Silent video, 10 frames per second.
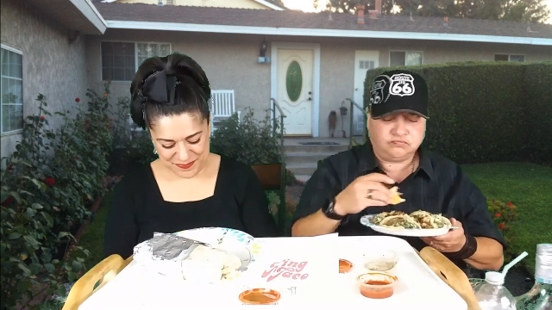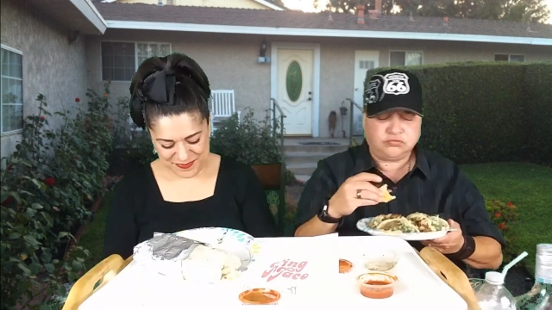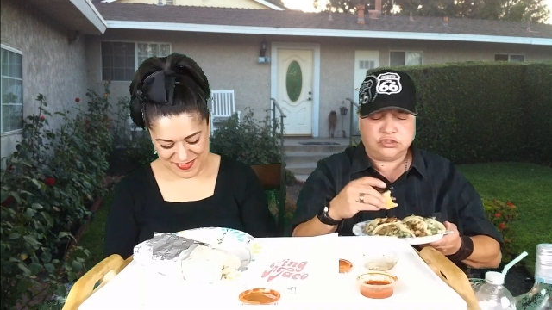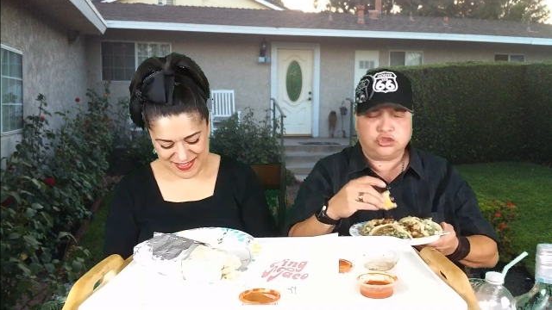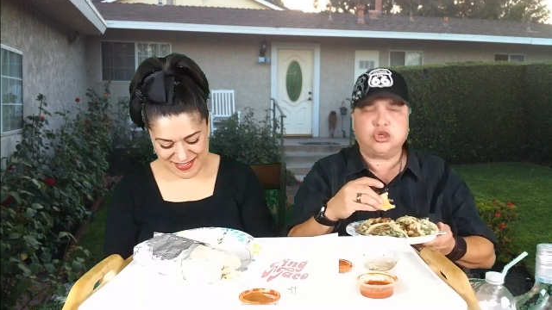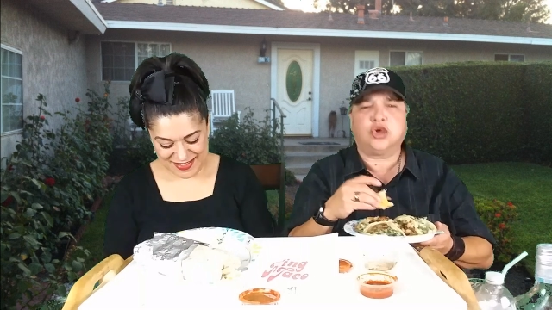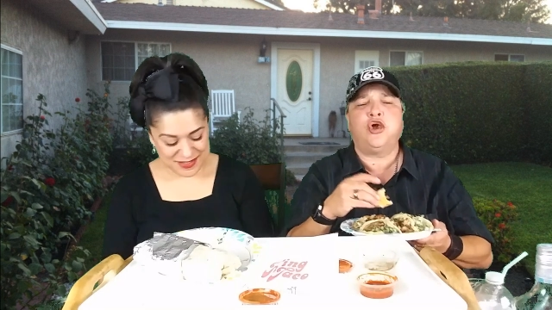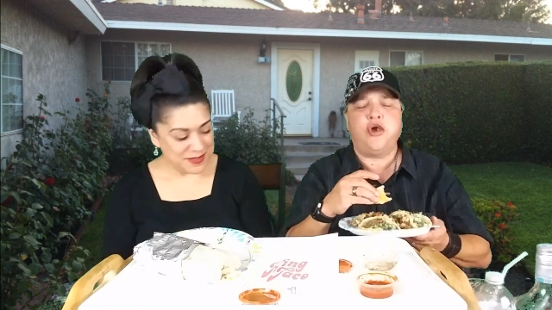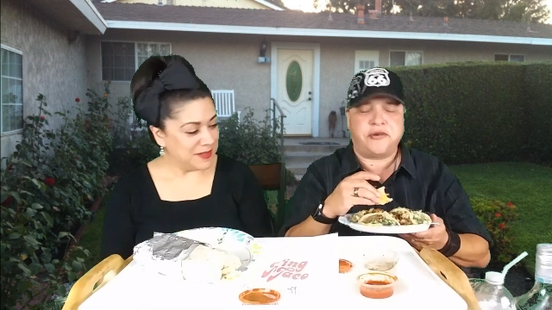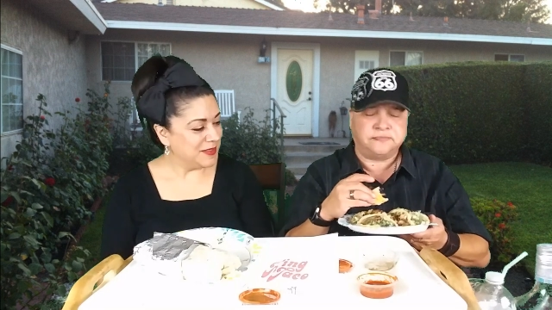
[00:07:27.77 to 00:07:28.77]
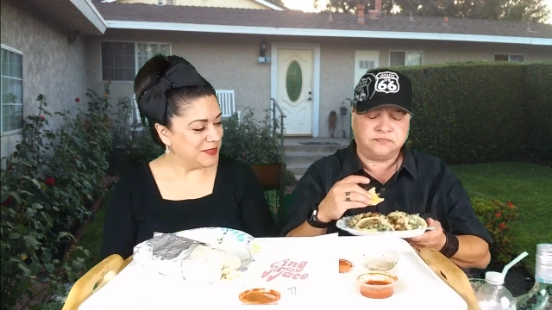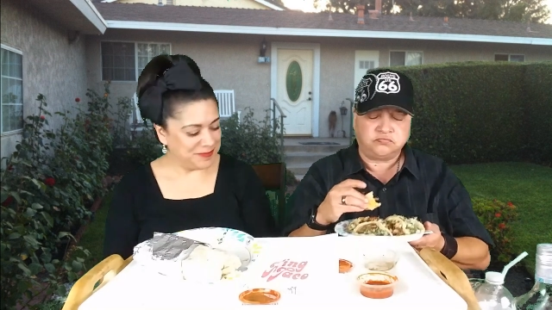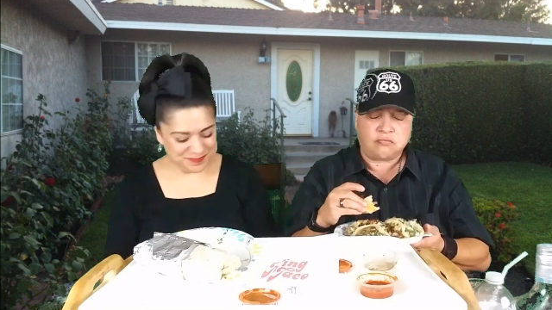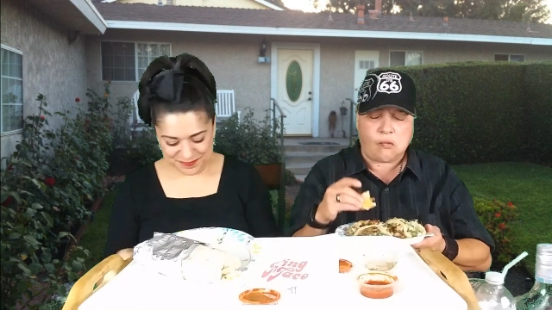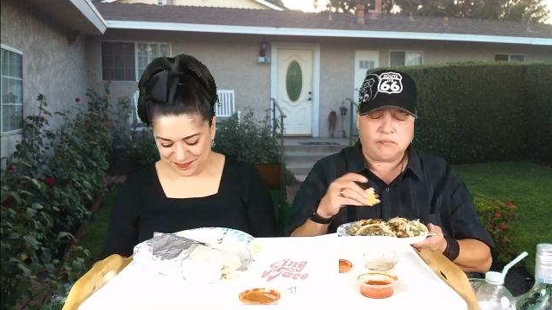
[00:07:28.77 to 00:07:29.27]
Speaker 1: this is so good.
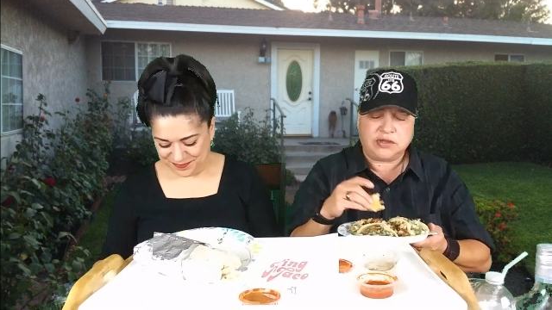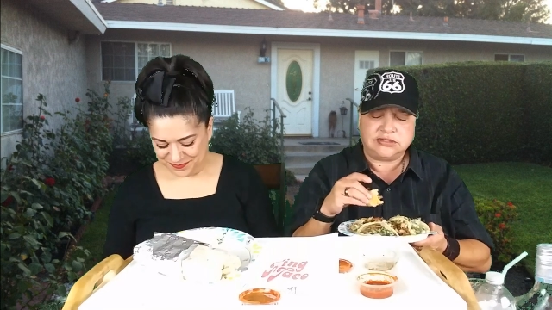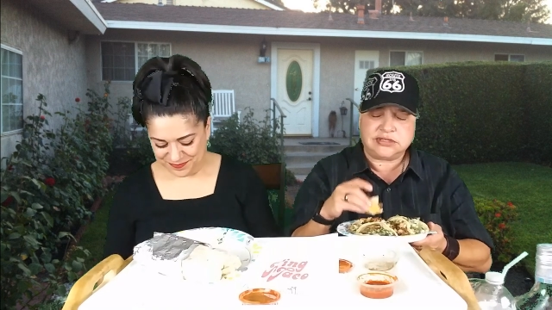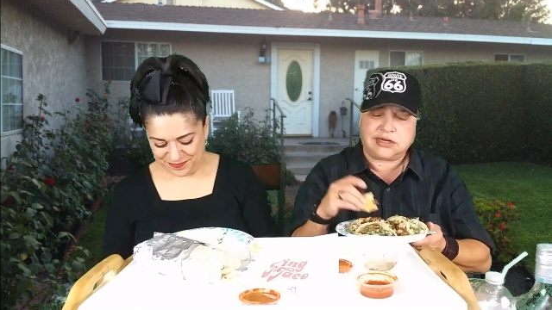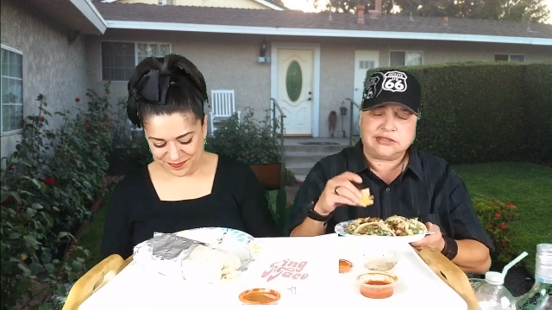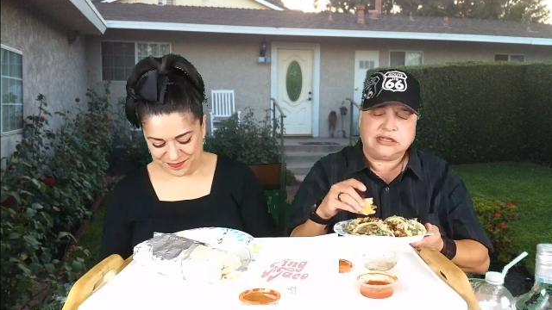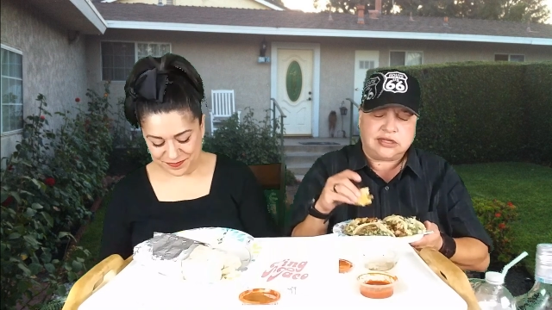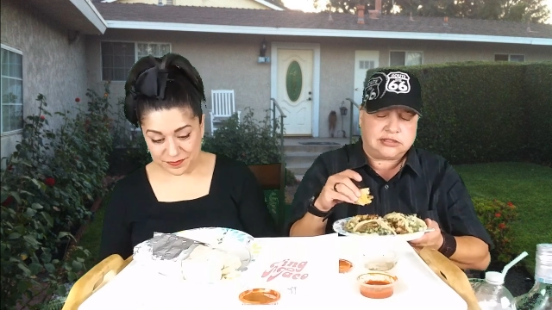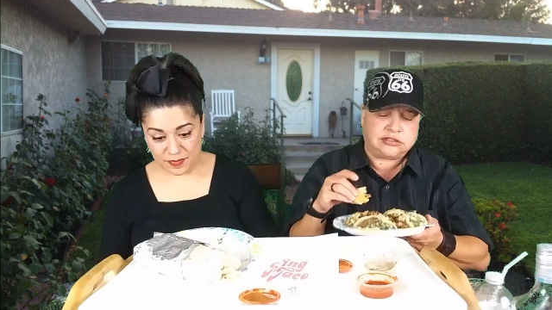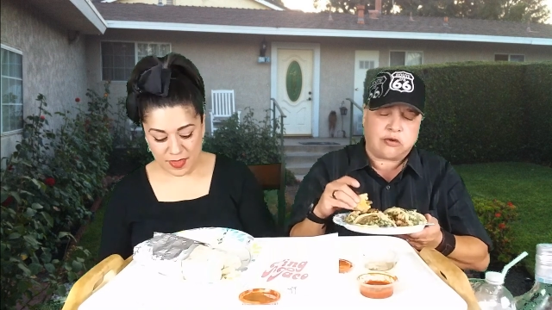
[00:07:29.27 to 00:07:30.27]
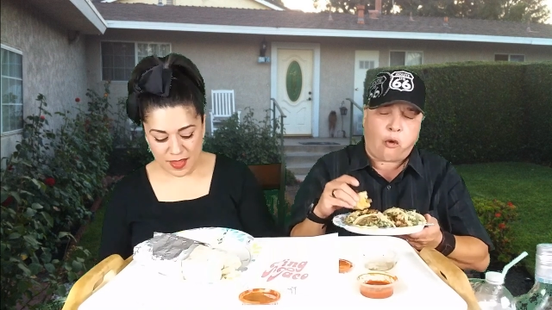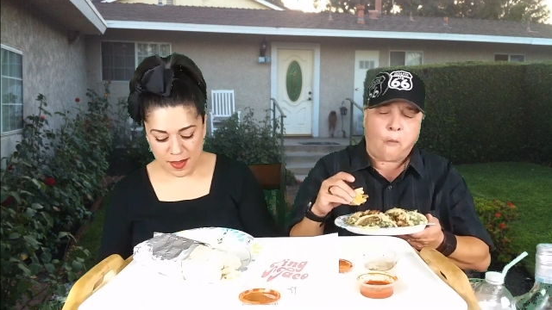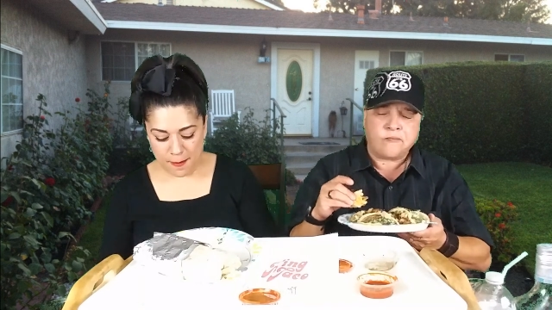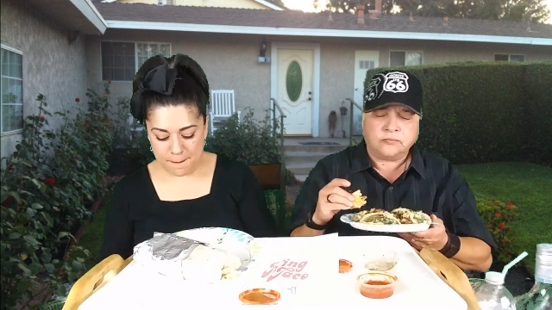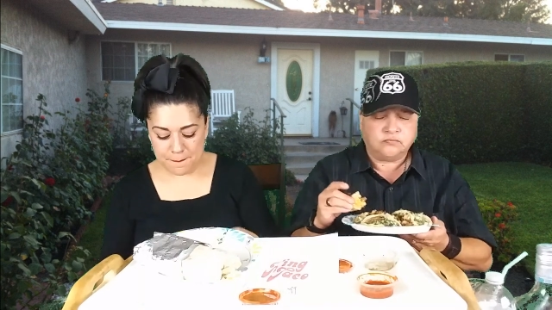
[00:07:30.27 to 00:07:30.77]
This is carnitas.
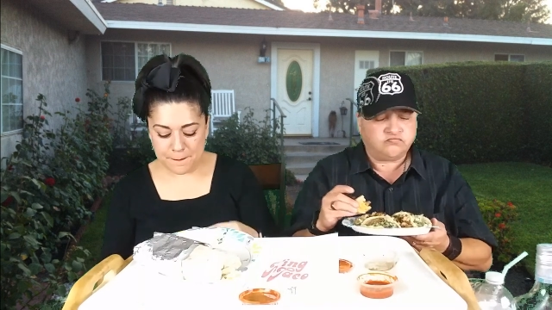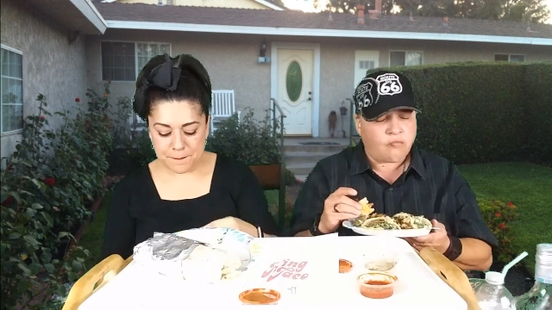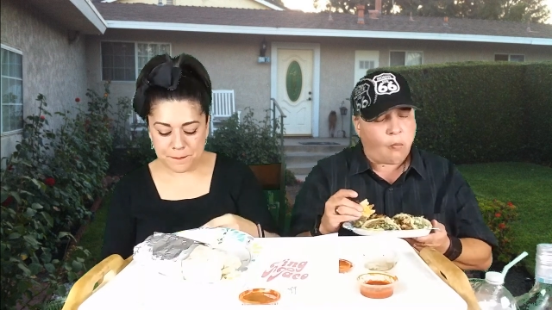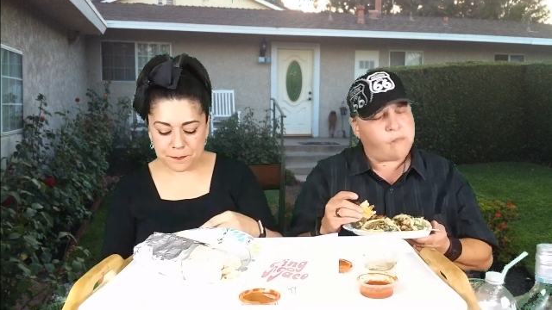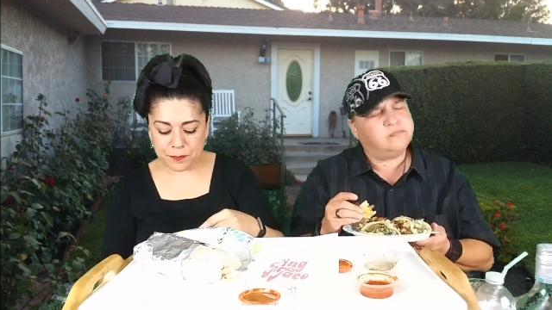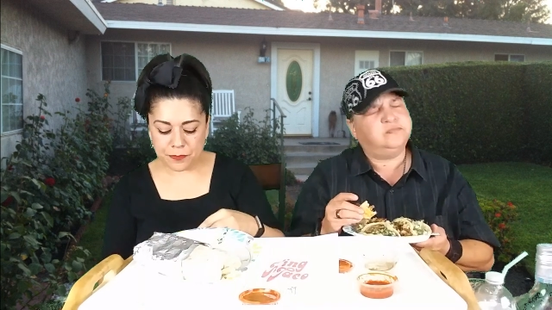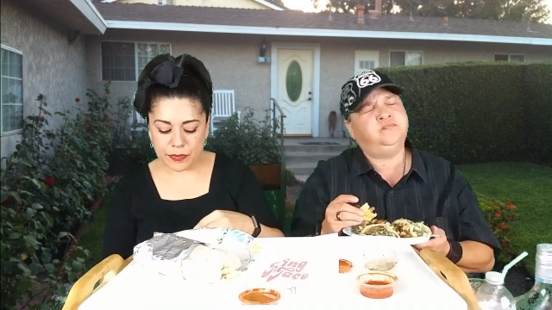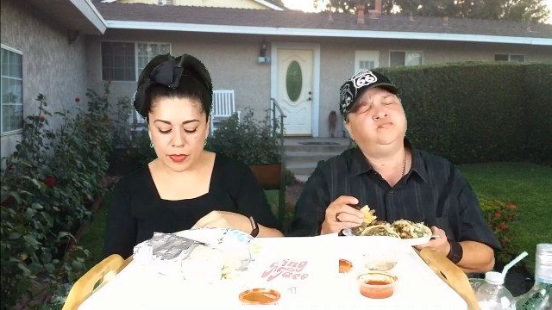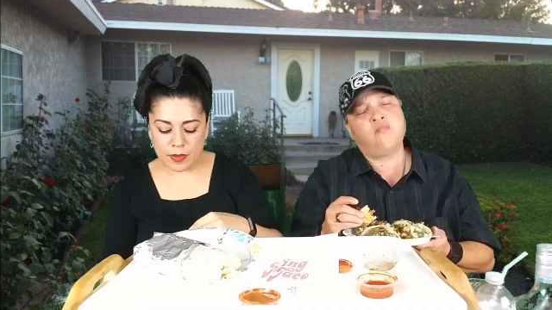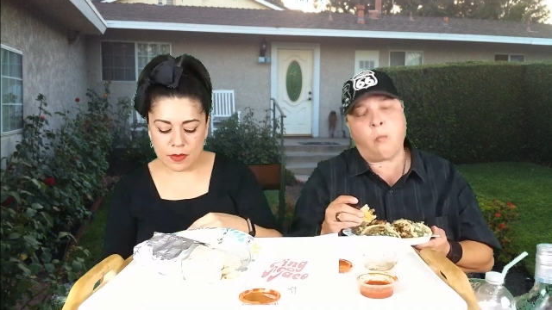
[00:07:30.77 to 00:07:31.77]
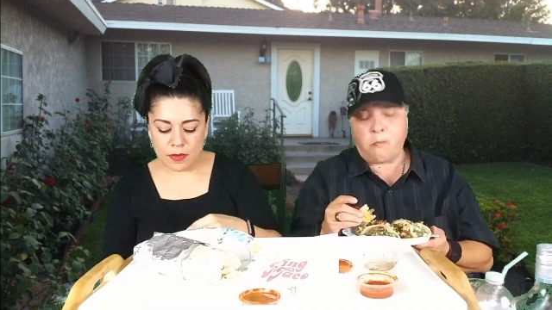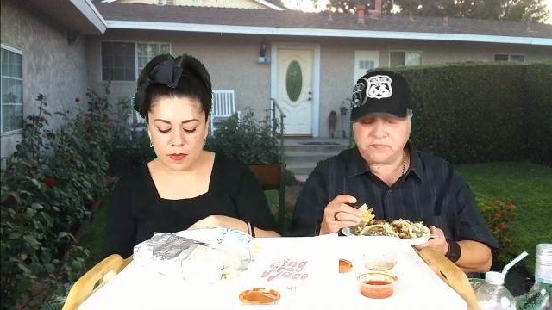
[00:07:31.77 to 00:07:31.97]
Mm,